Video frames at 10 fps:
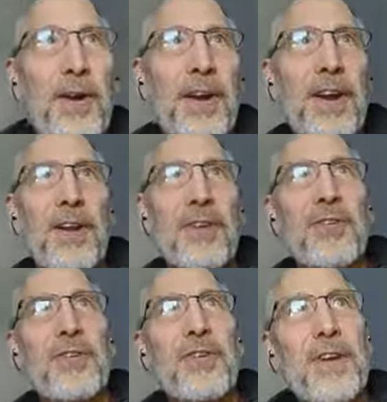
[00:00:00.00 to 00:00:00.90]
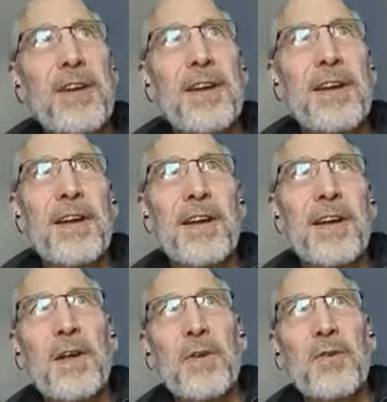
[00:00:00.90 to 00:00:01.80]
thought here is
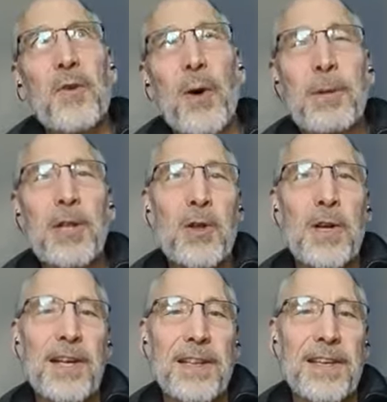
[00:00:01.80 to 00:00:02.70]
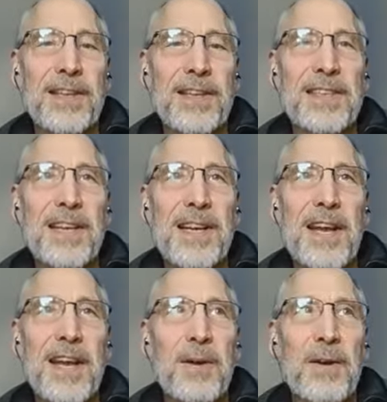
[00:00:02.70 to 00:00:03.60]
so I've been looking at
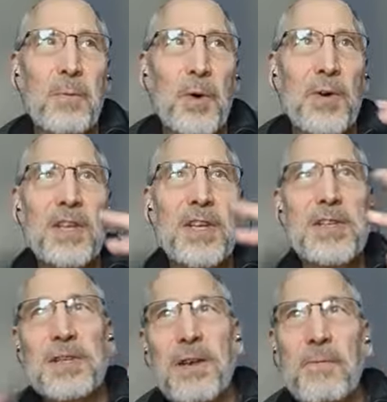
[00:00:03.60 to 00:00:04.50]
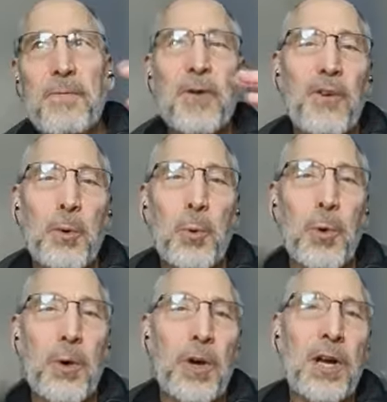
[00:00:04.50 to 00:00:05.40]
this and we're in this it
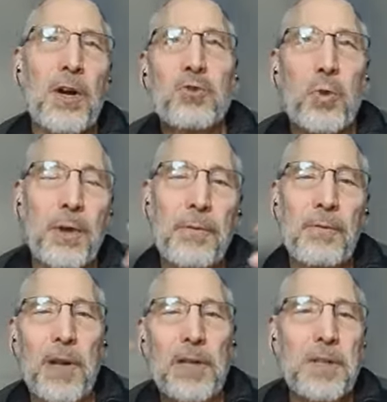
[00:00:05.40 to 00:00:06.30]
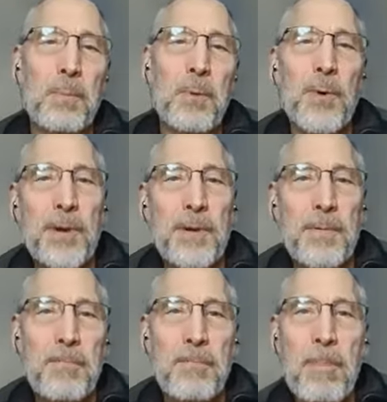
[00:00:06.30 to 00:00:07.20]
feels like we're in a cultural inflection
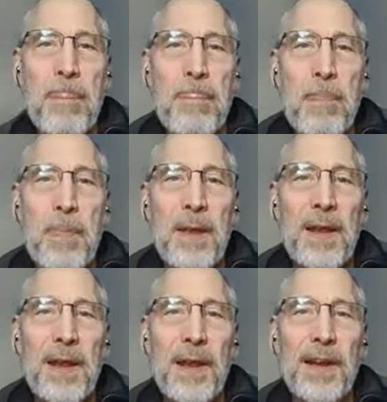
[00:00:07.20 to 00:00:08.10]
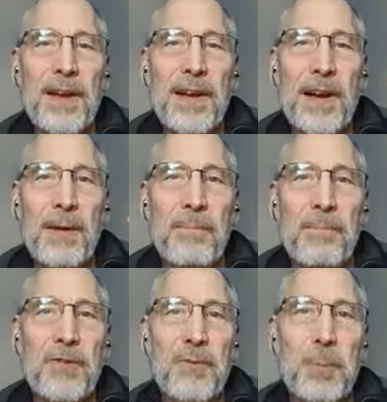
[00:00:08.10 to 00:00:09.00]
point and
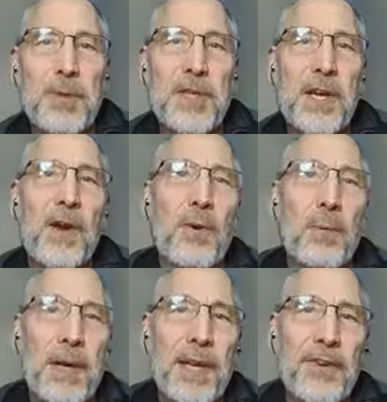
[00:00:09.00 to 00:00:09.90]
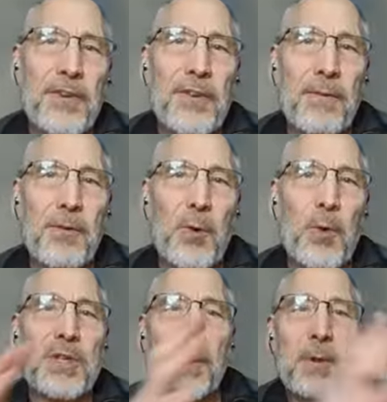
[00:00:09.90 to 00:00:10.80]
I it's been scaring me because
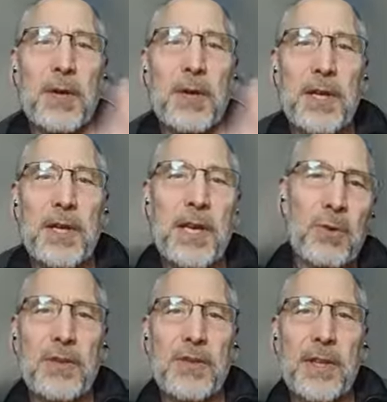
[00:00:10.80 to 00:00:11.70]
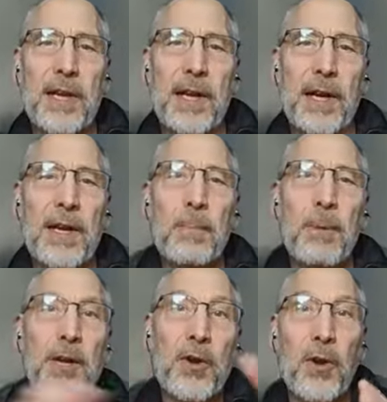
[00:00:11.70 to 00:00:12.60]
of course I'm catastrophizing that,
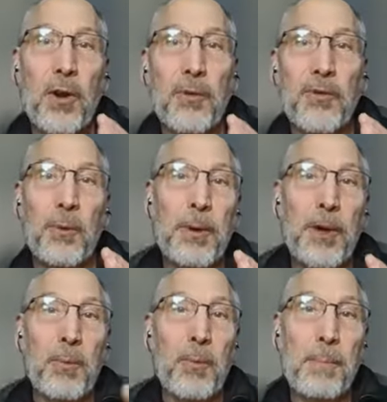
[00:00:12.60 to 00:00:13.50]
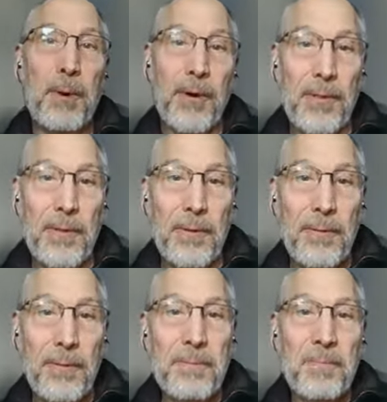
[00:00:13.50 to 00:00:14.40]
but it could also be a
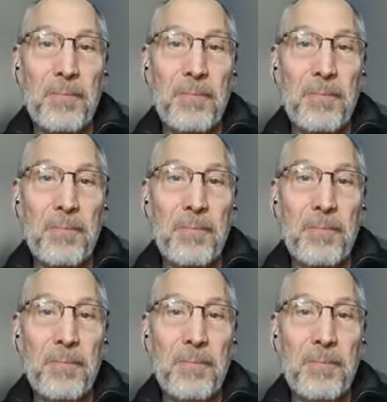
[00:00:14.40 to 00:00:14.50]
rebirth.